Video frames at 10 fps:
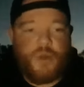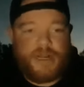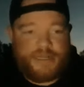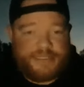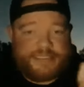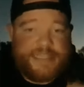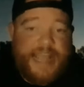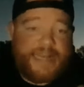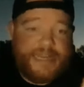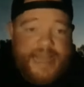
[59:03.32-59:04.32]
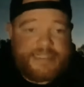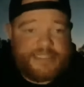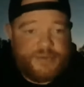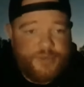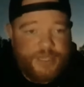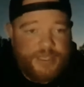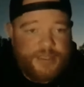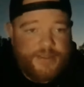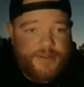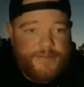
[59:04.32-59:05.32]
wanted to stand next to me
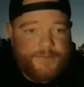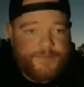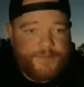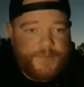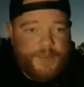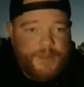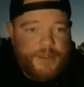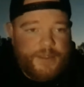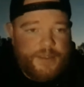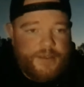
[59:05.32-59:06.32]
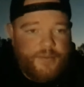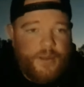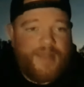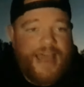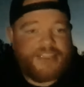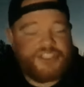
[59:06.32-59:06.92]
while I